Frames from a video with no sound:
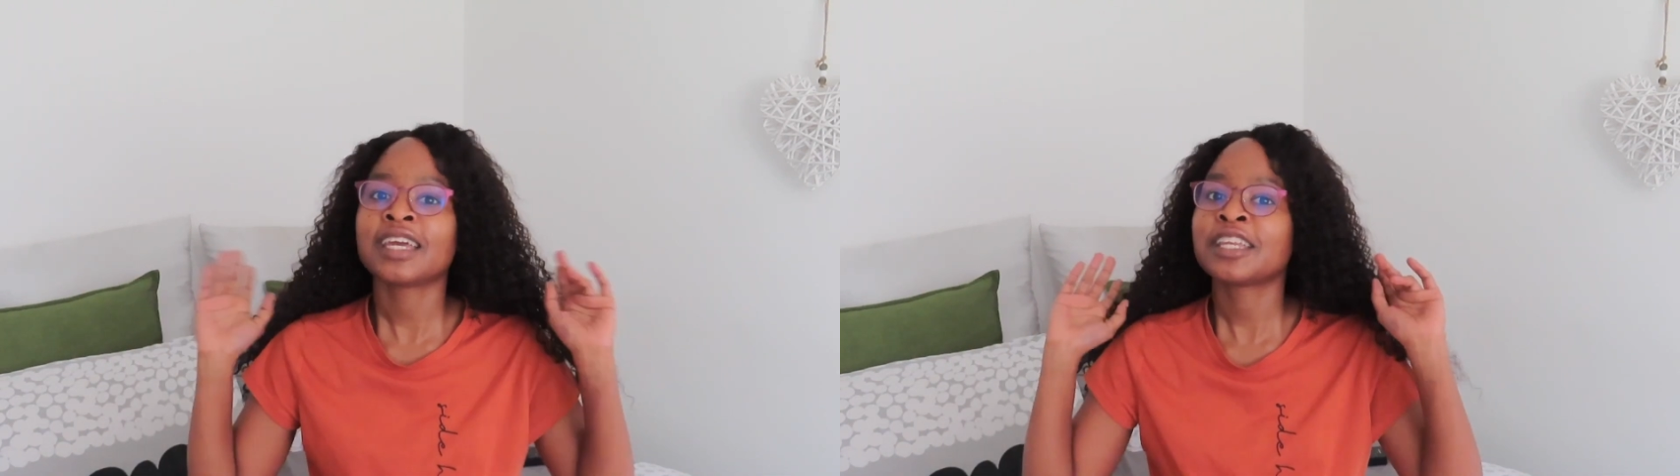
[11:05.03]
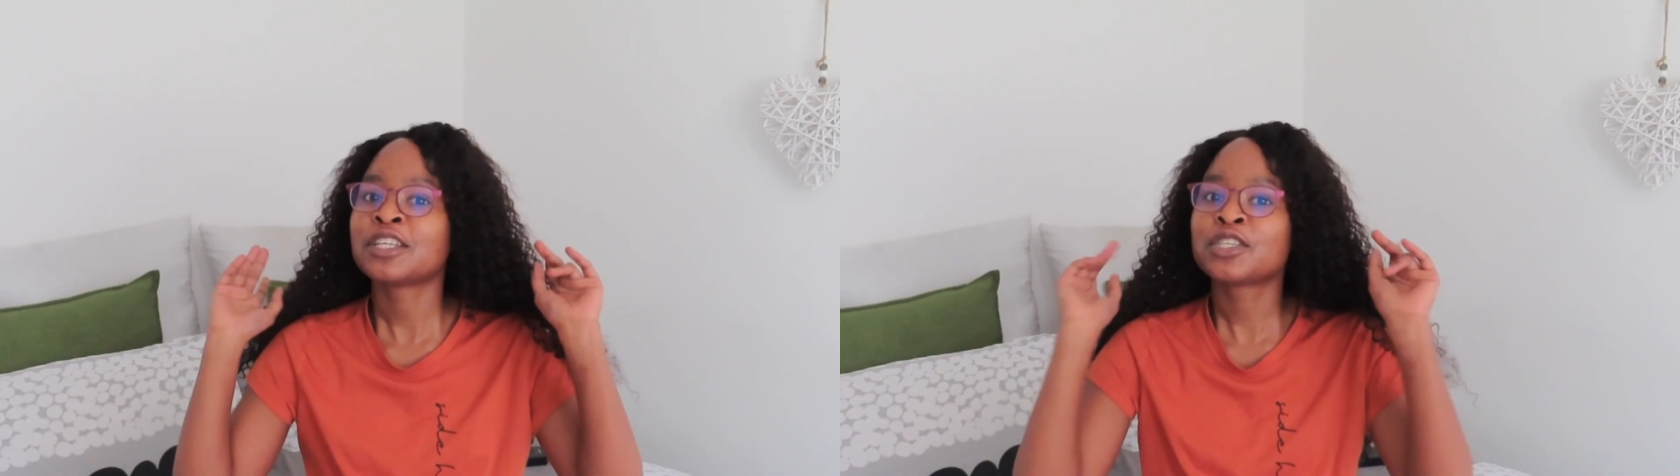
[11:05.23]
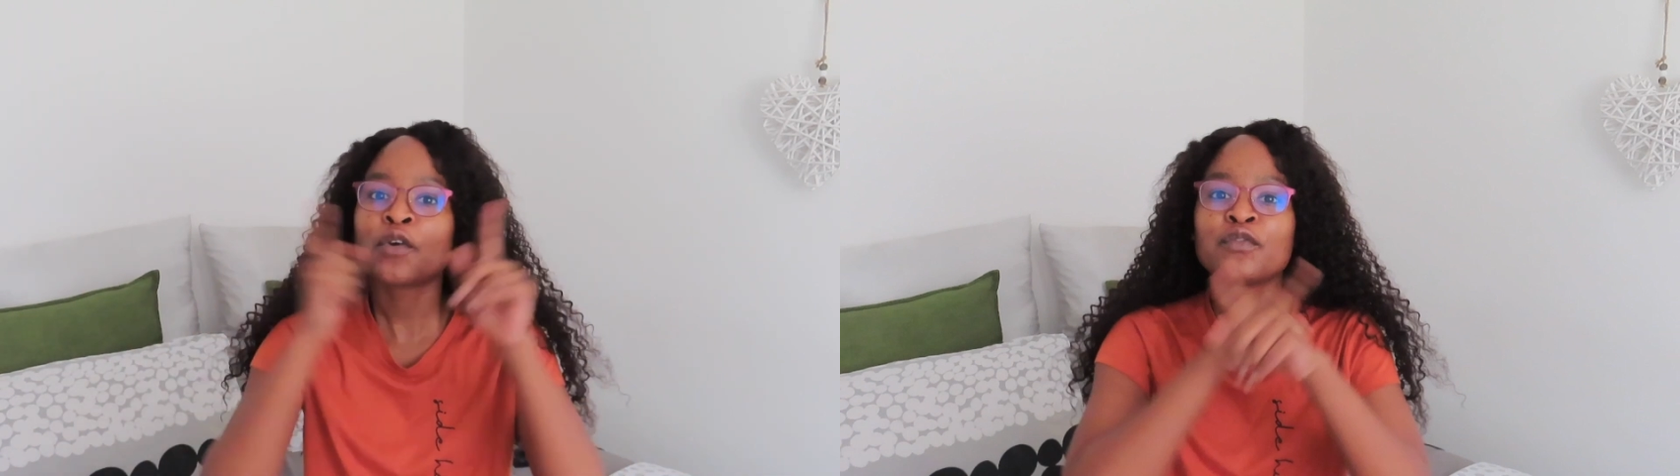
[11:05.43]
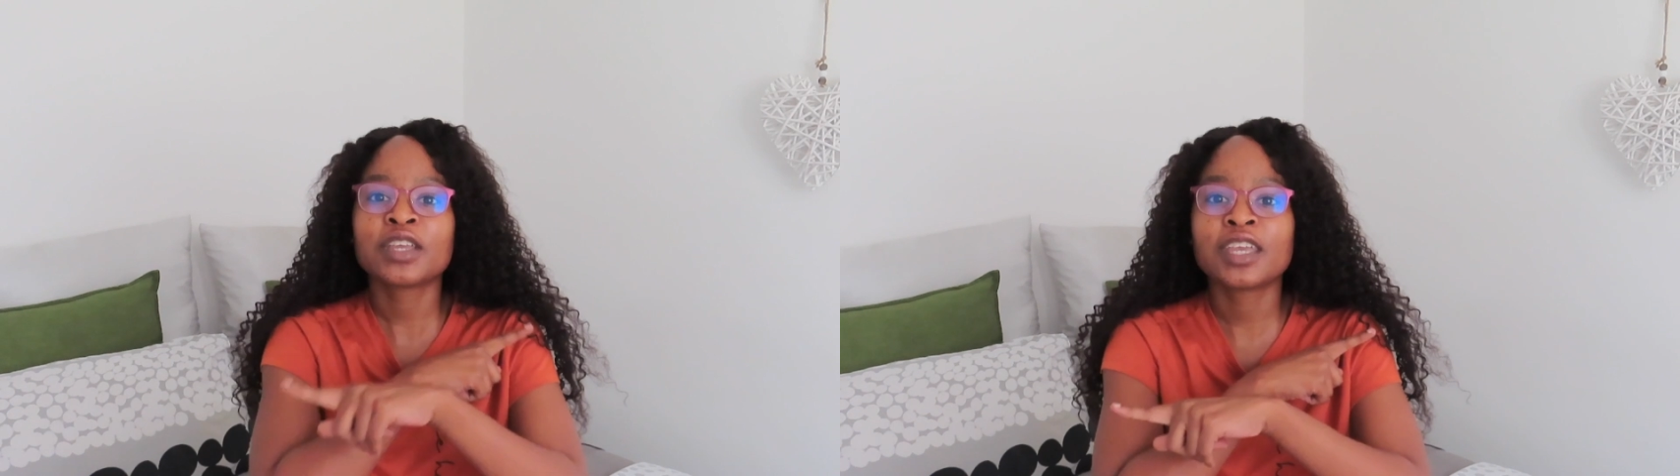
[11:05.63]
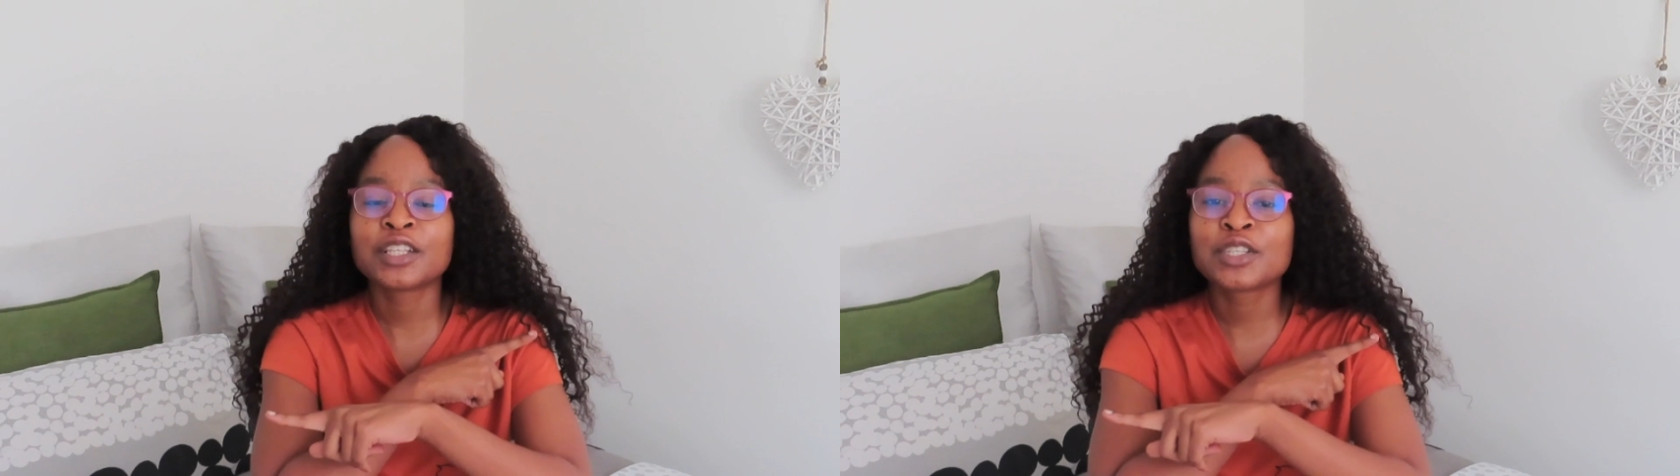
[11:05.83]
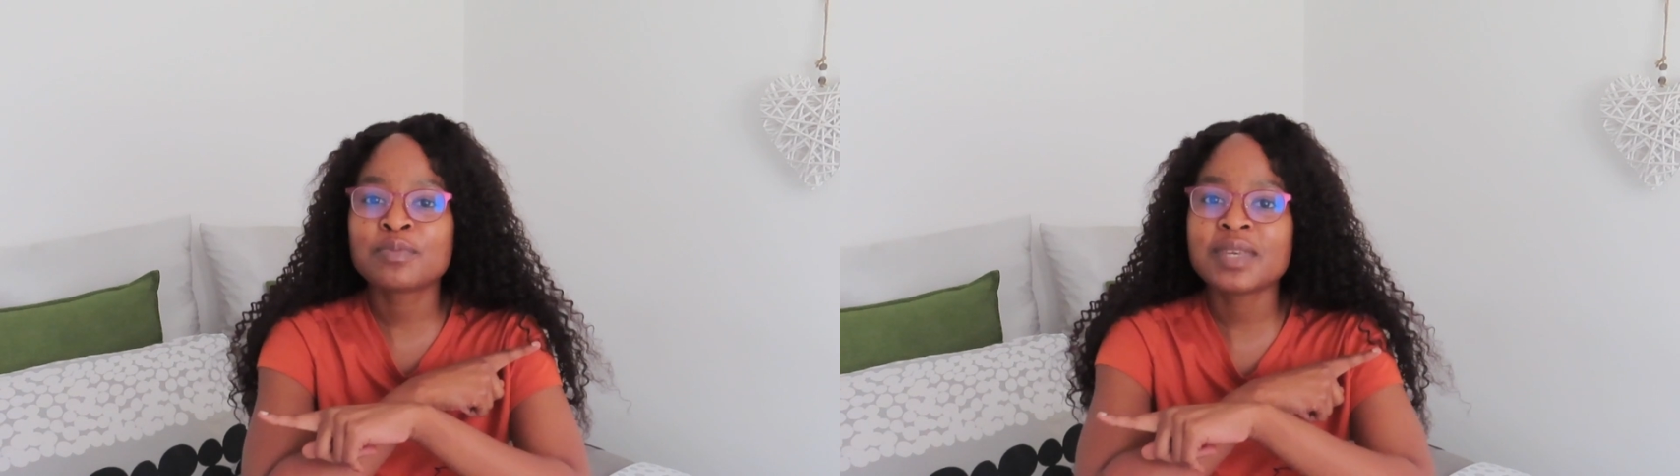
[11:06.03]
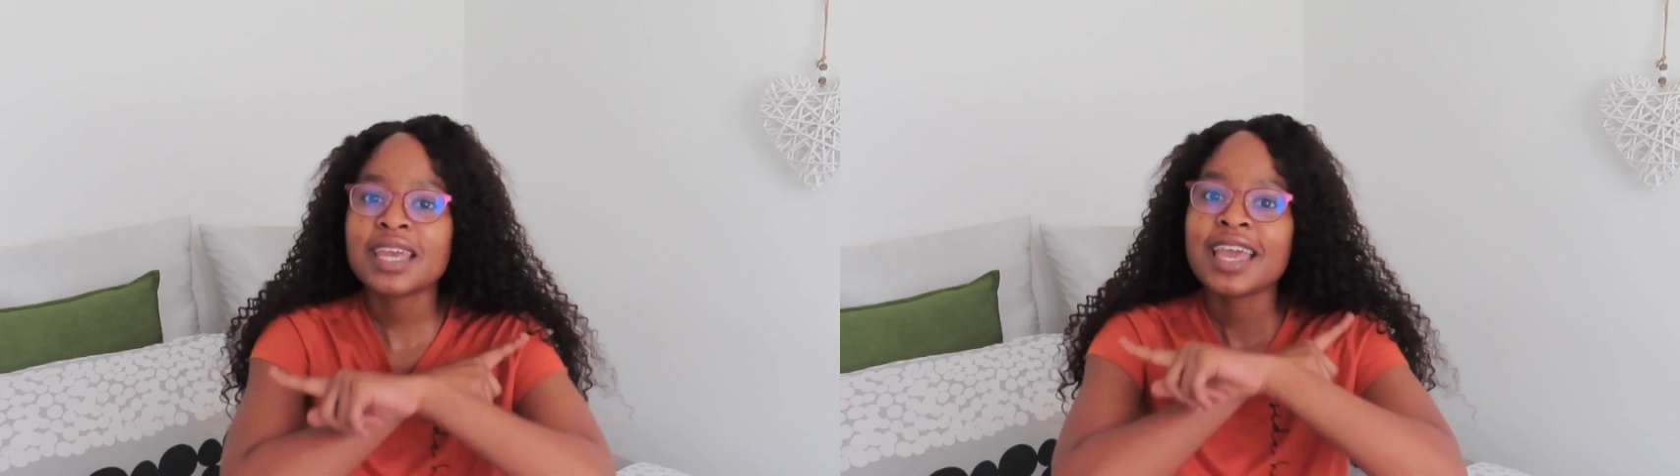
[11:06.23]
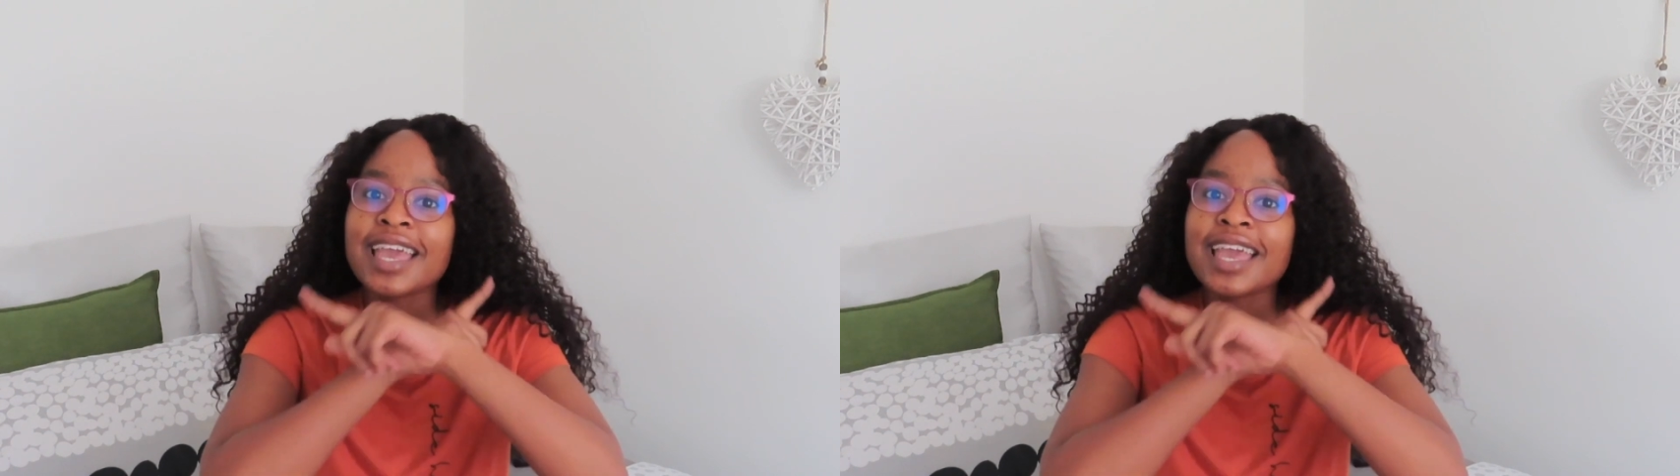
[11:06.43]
end, and don't forget to be